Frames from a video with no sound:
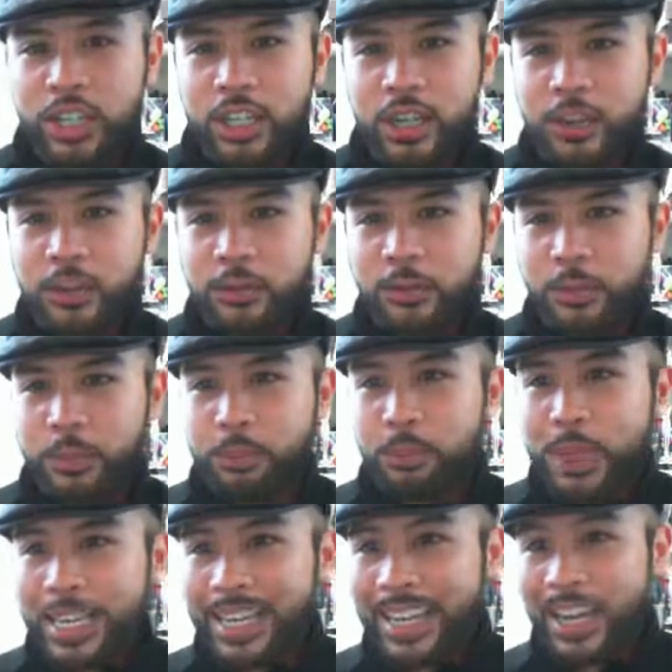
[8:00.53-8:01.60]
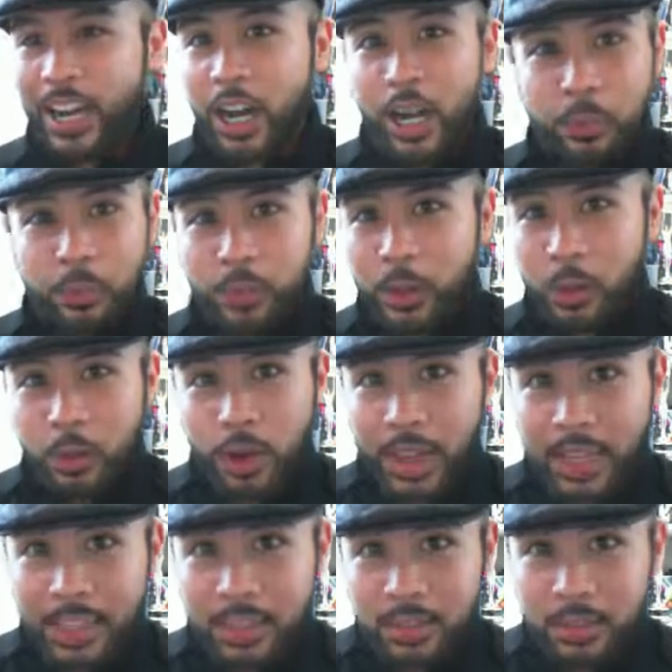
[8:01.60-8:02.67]
of bidding up the
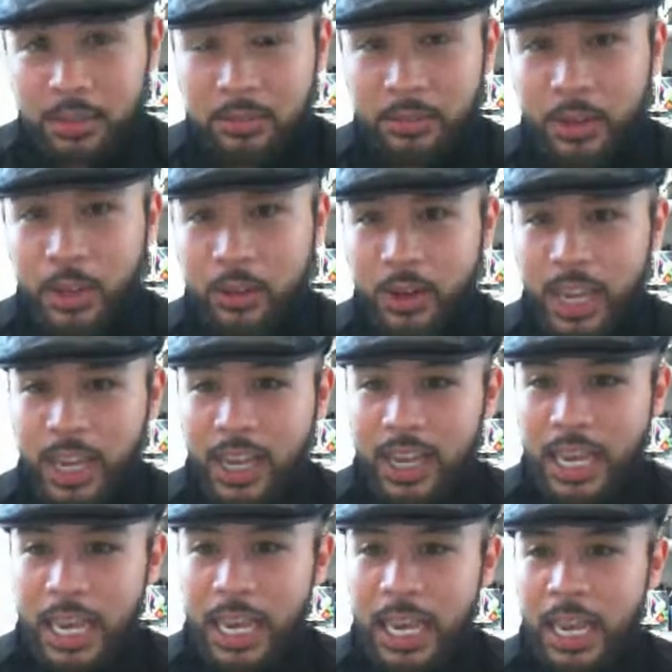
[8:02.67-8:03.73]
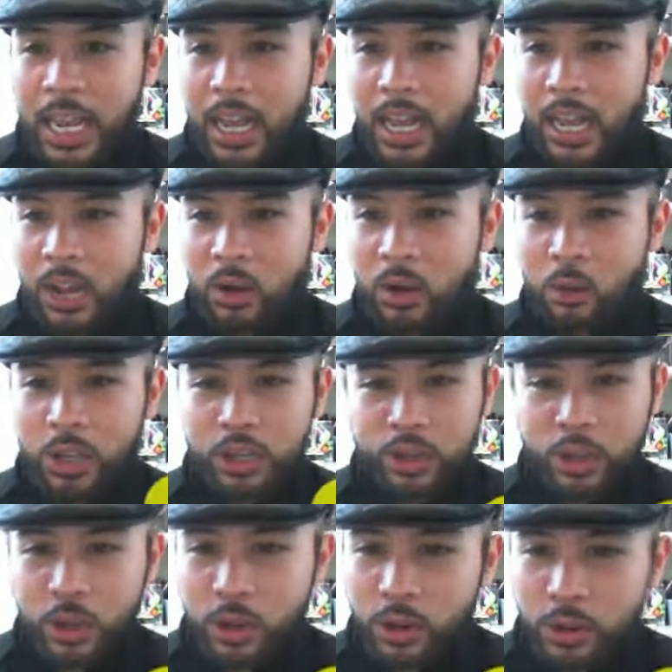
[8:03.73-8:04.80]
price, okay?
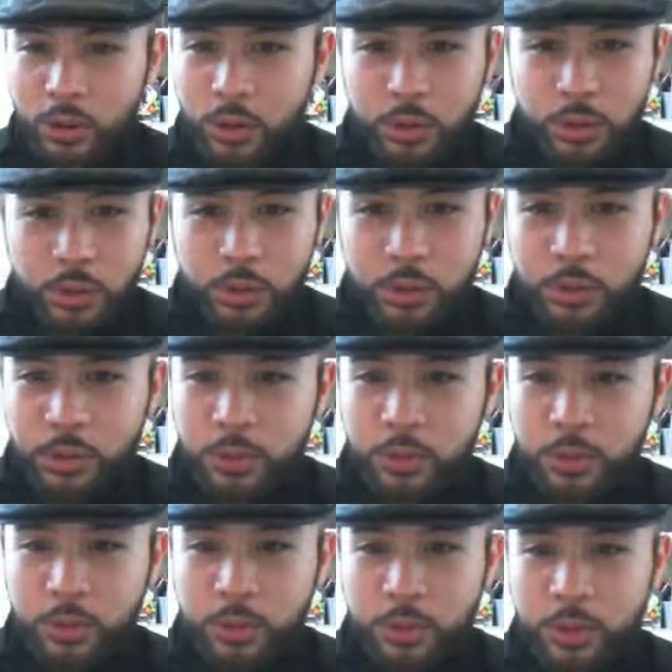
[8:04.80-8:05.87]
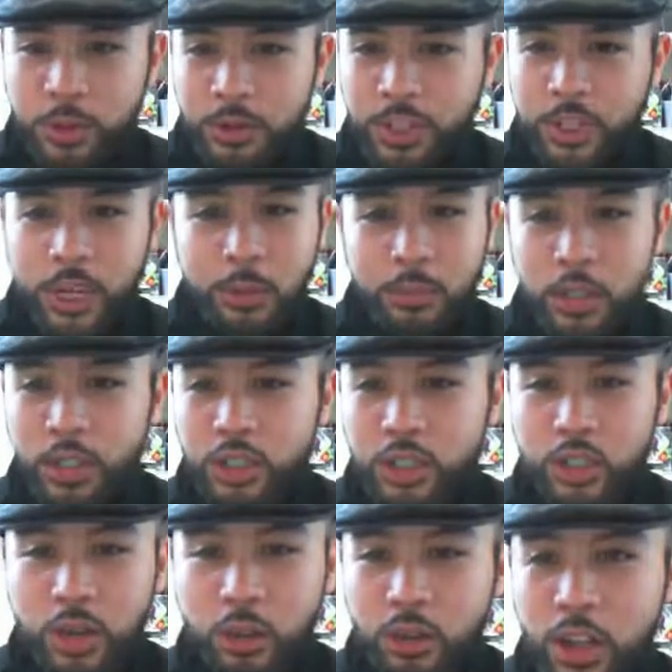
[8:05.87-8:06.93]
The numbers
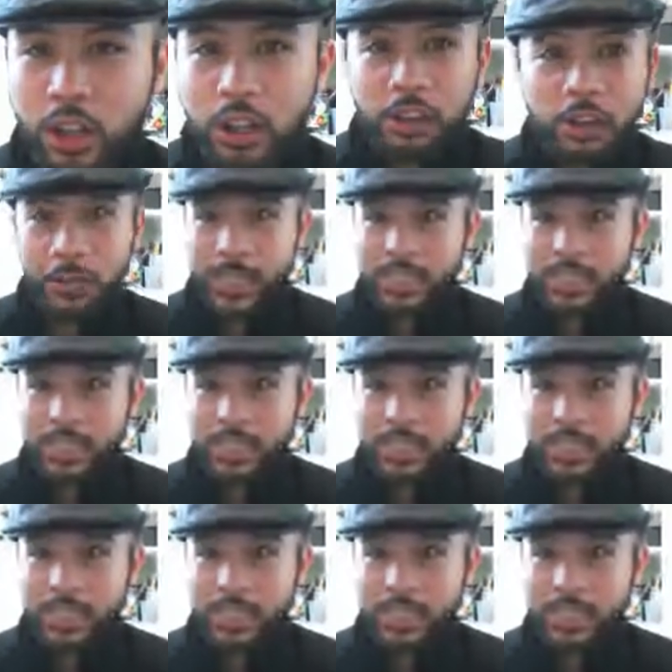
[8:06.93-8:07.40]
no longer make